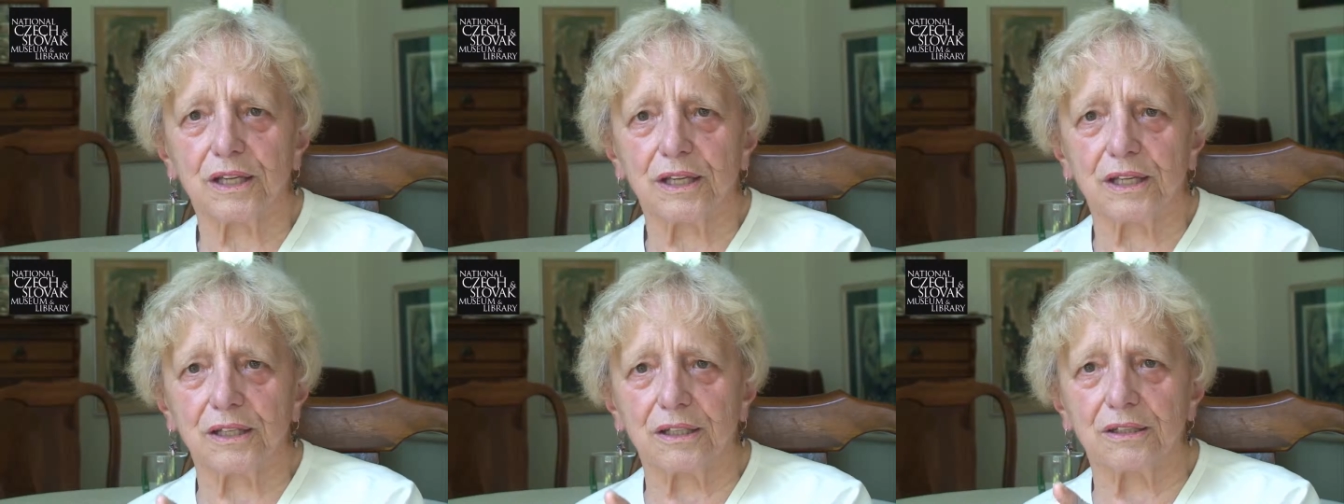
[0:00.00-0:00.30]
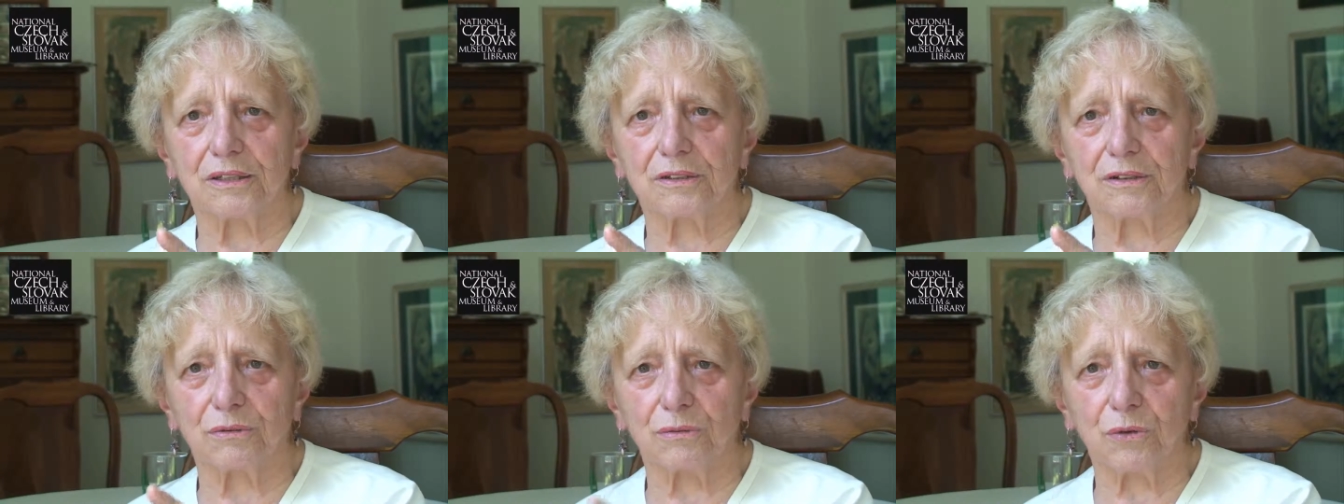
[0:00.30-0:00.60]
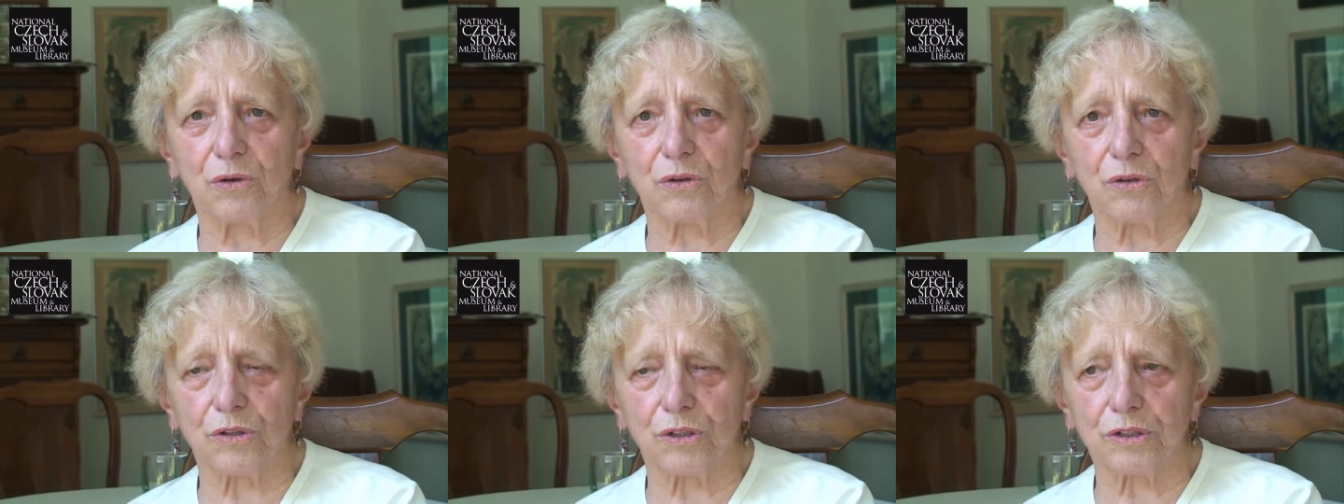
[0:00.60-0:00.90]
in the
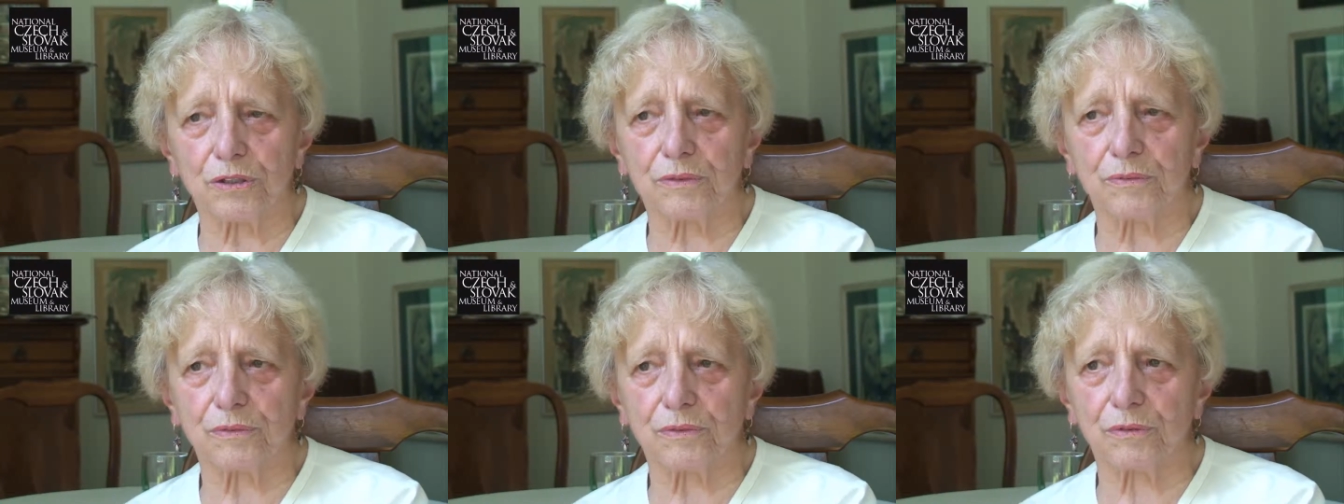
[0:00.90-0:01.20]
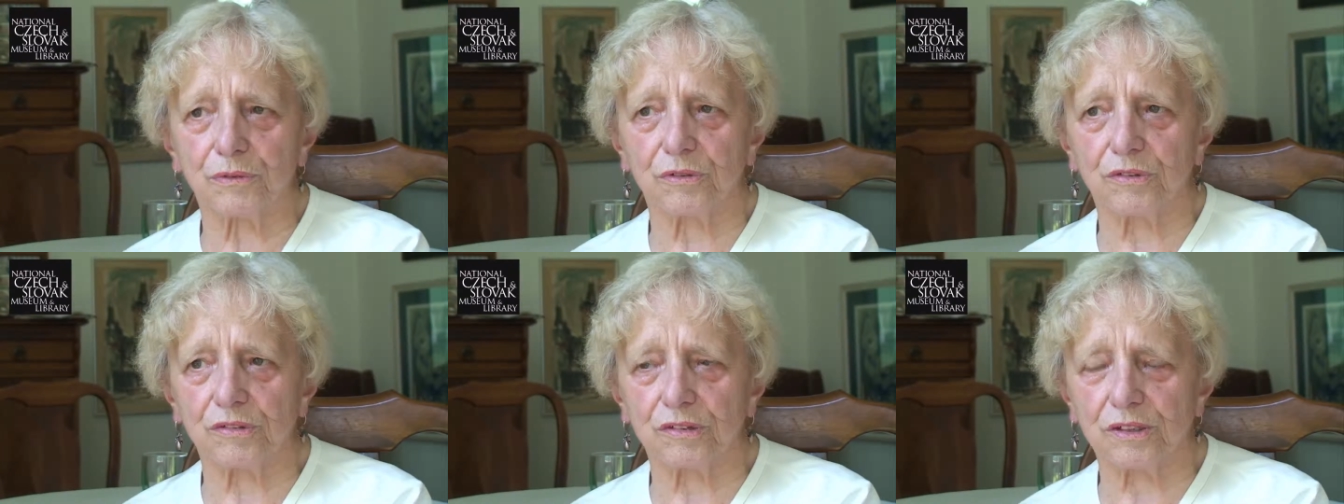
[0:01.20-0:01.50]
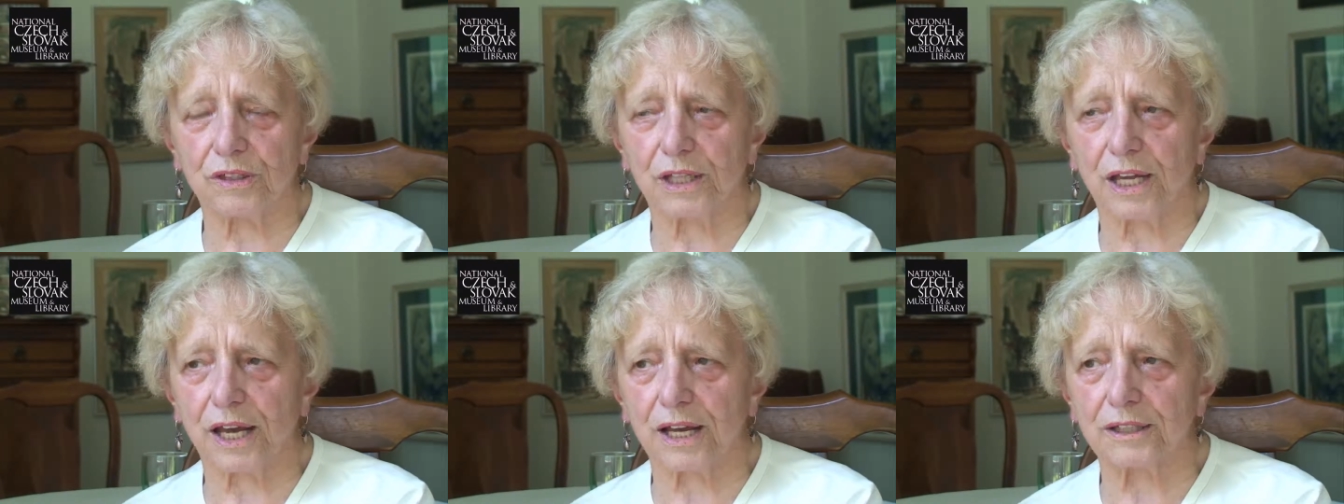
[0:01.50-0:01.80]
war was a
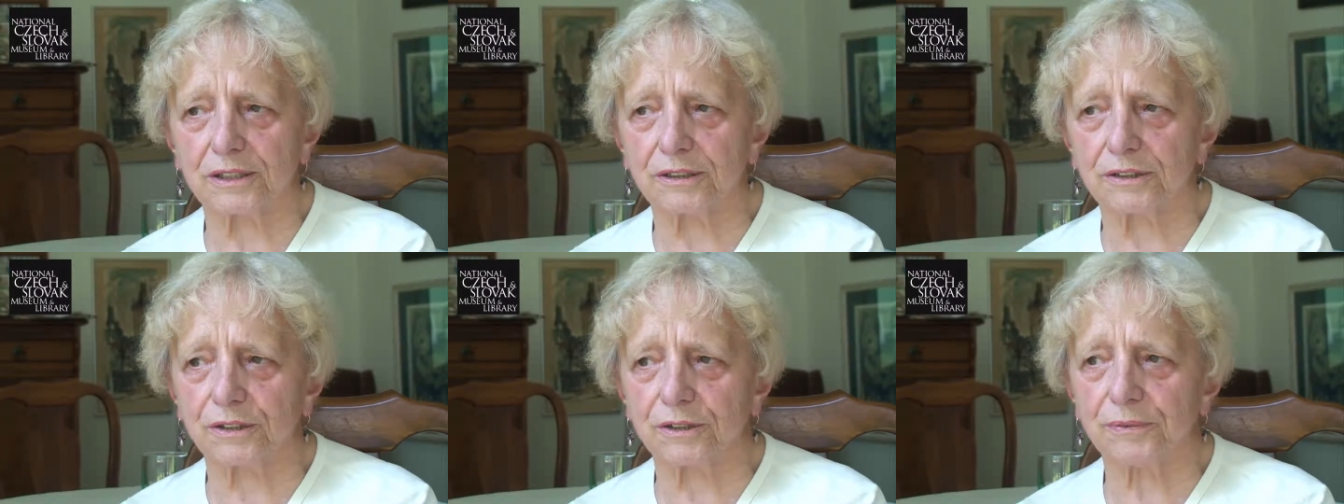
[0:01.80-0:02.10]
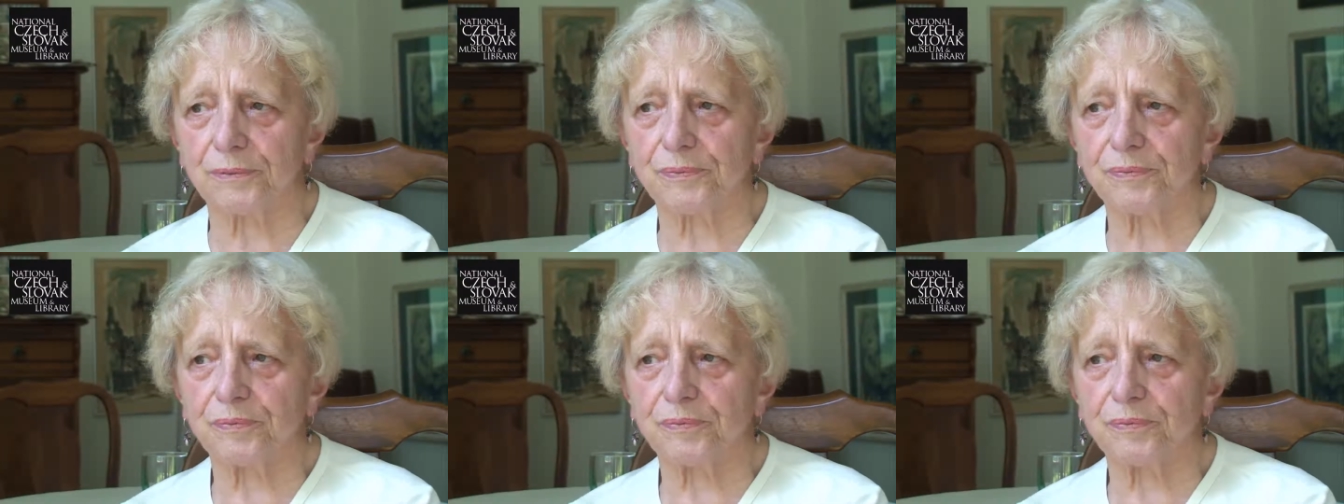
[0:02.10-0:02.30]
doctor.